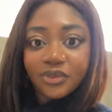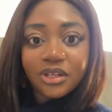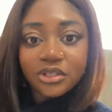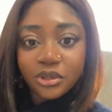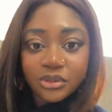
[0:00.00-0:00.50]

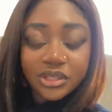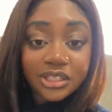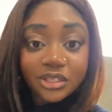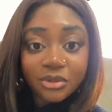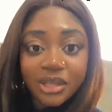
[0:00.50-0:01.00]
So this
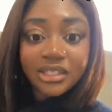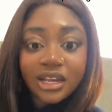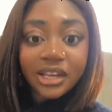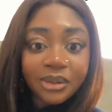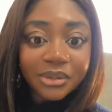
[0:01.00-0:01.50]
is quite
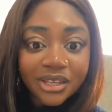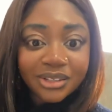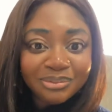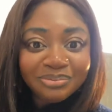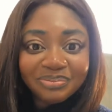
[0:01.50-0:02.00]
academic,
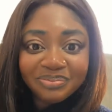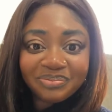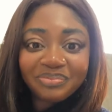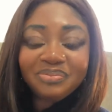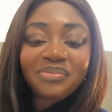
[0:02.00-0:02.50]

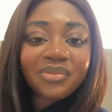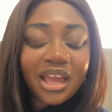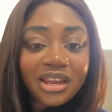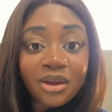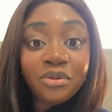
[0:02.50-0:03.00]

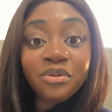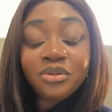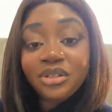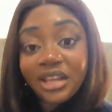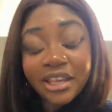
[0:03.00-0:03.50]
and I
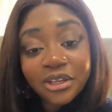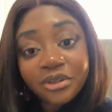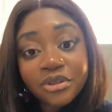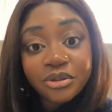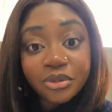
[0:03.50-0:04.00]
would like
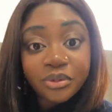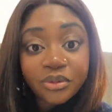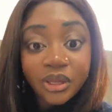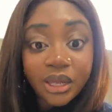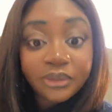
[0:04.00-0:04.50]
you
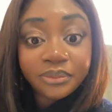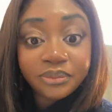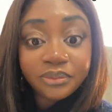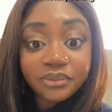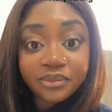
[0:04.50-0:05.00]
to
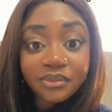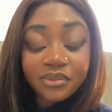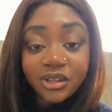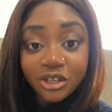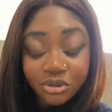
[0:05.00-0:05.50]

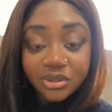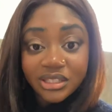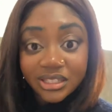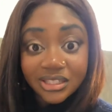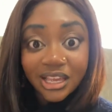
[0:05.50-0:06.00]

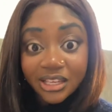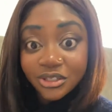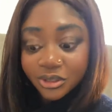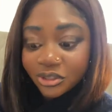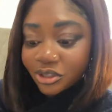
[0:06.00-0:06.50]
treat it as
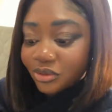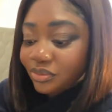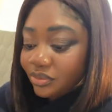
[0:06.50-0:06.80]
such.